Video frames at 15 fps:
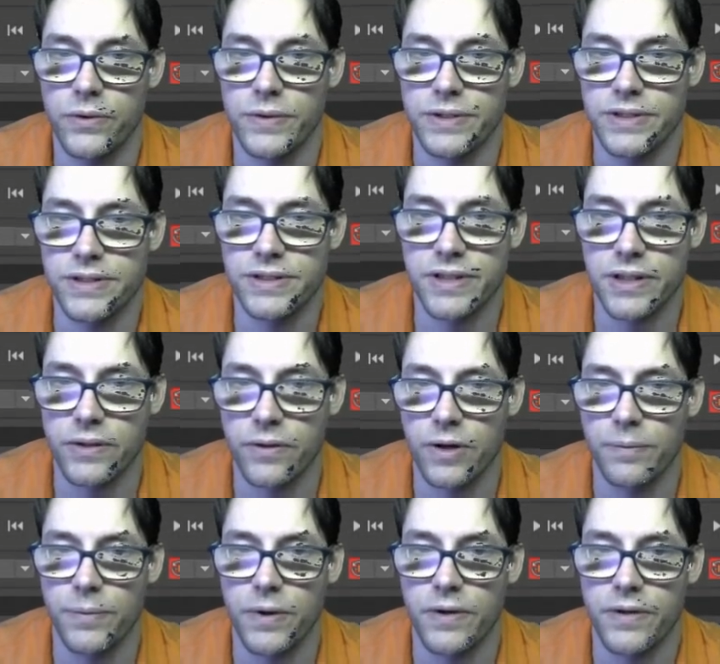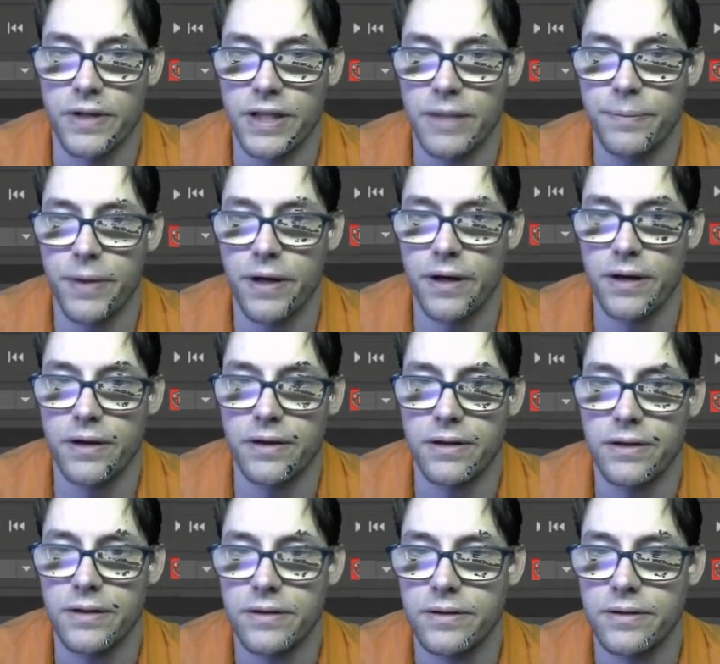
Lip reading: and center up on the knee pad.